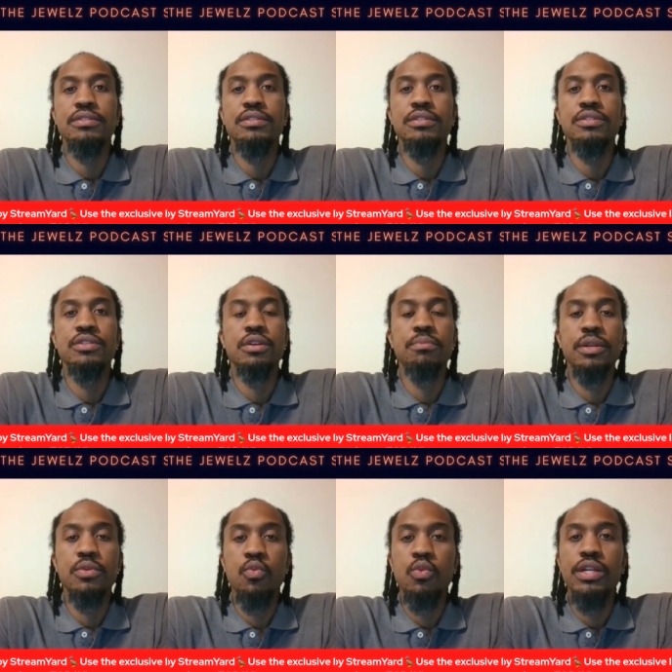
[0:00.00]
to
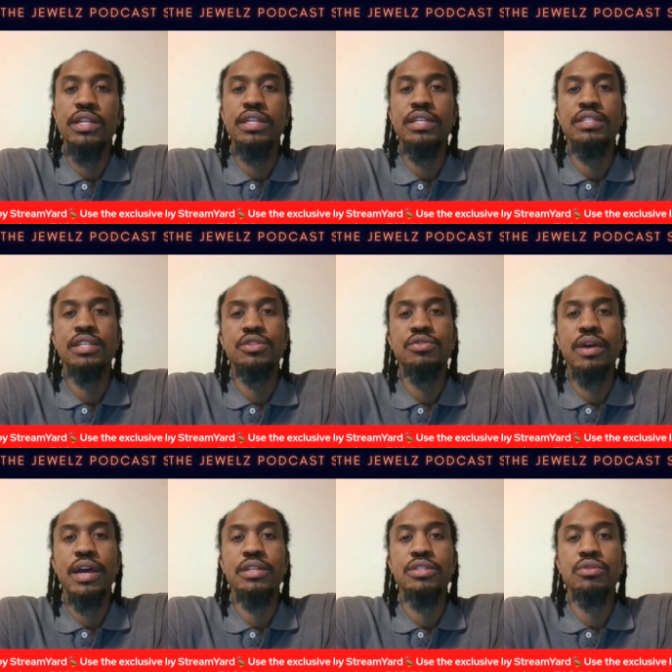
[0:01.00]
determine what it is that you
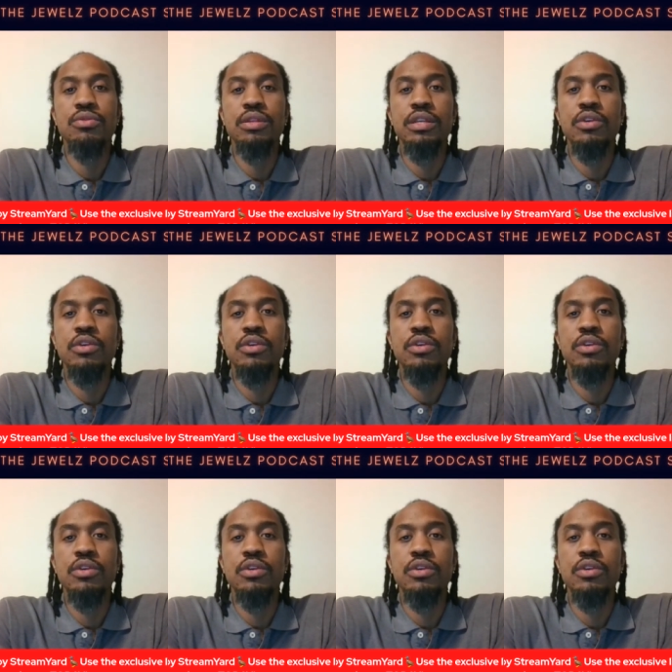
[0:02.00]
actually